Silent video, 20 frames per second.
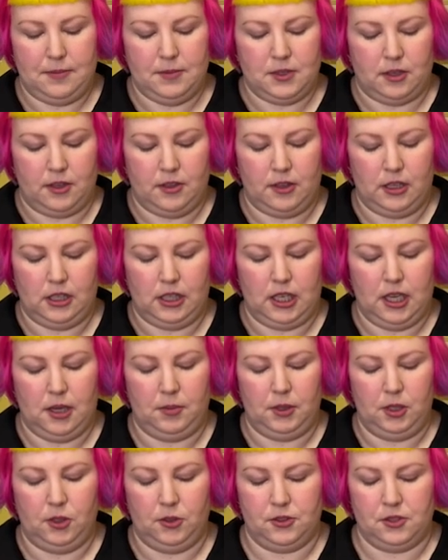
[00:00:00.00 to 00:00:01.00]
So I think,
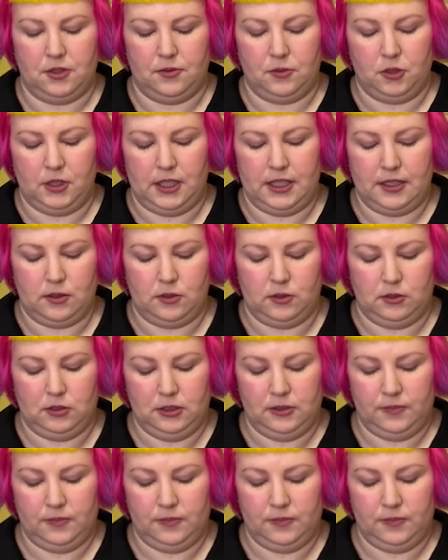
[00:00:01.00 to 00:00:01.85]
because of all these little